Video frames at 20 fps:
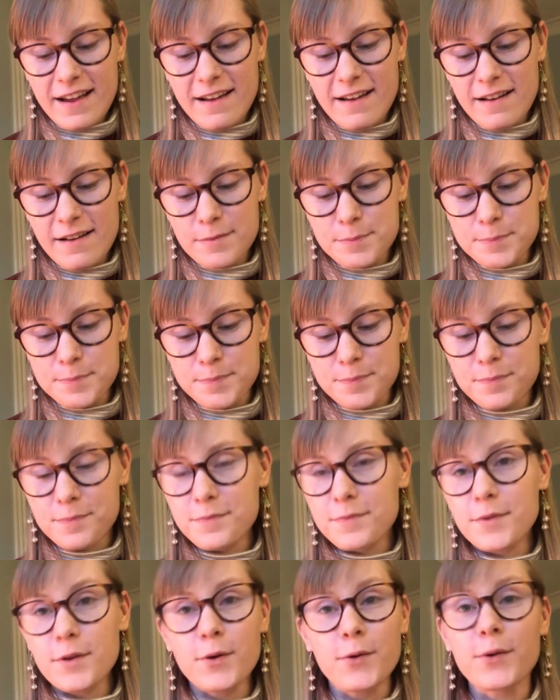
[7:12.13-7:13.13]
um,
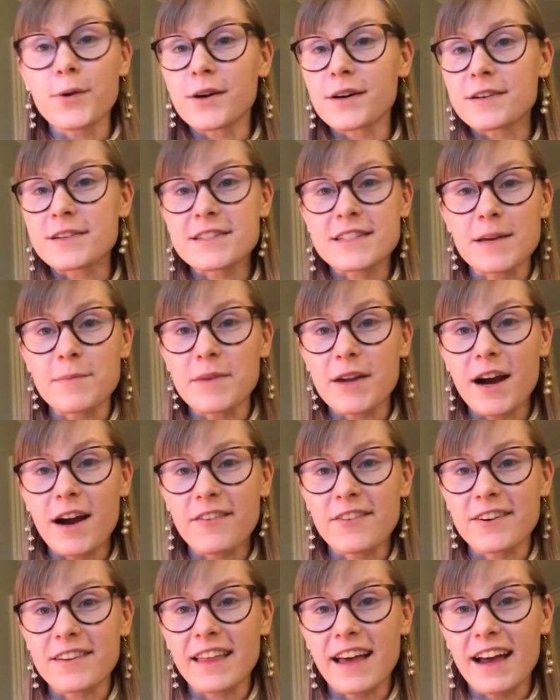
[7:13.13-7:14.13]
or some year
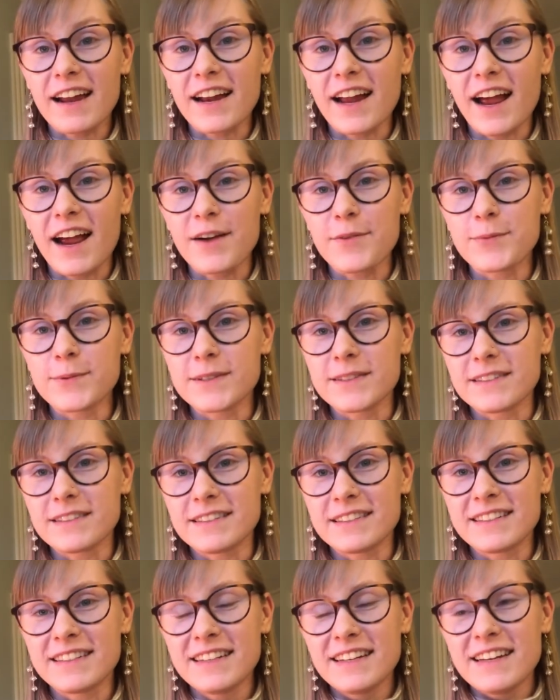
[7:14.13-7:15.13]
after that I
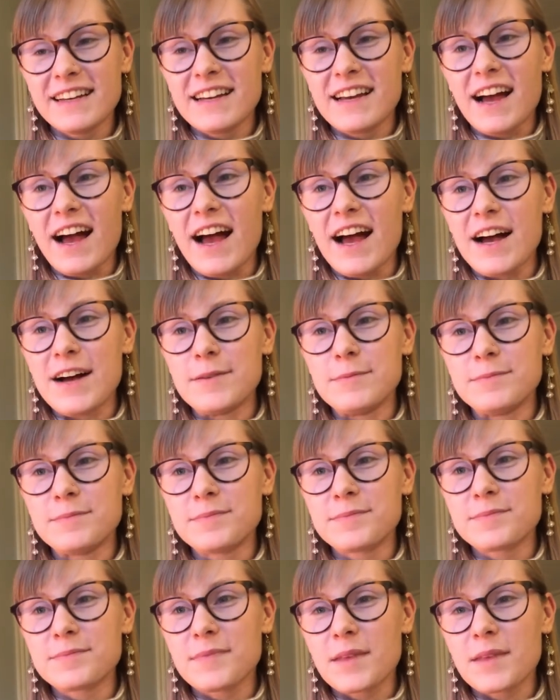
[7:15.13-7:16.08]
will um,